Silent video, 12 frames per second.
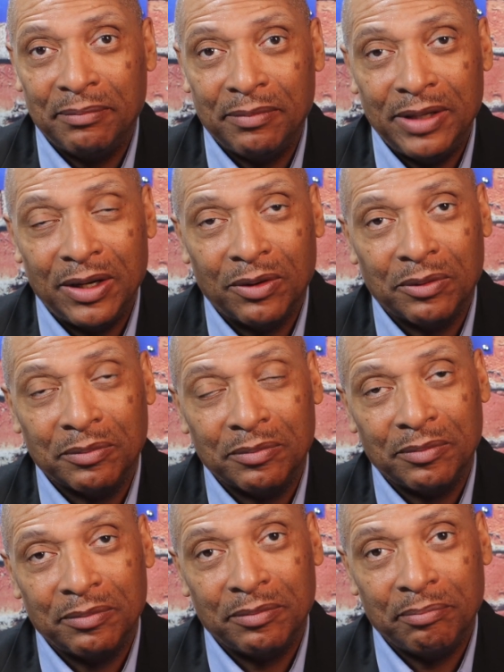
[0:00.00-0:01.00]
you know,
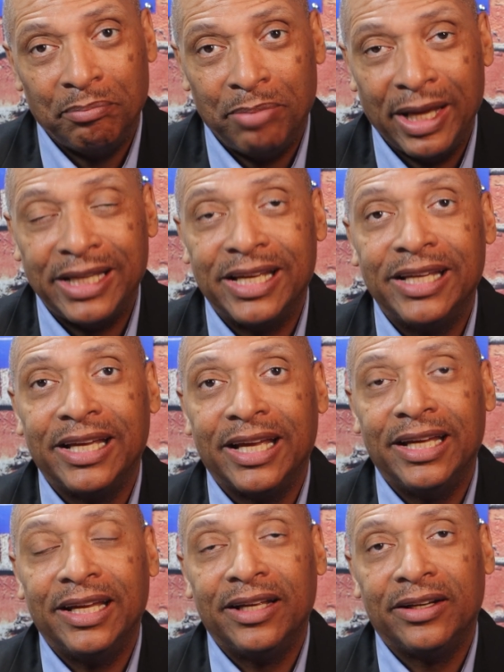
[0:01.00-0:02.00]
baking
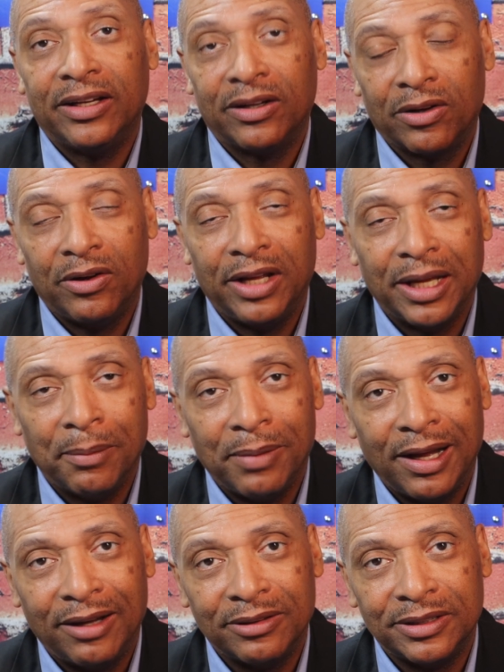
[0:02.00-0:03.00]
in and learning
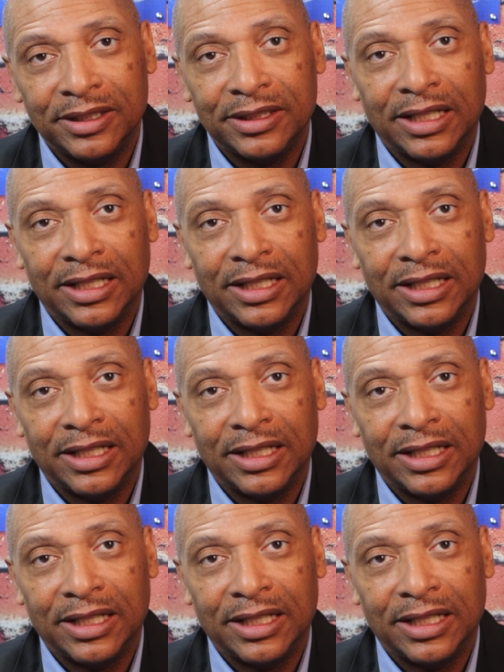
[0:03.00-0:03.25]
about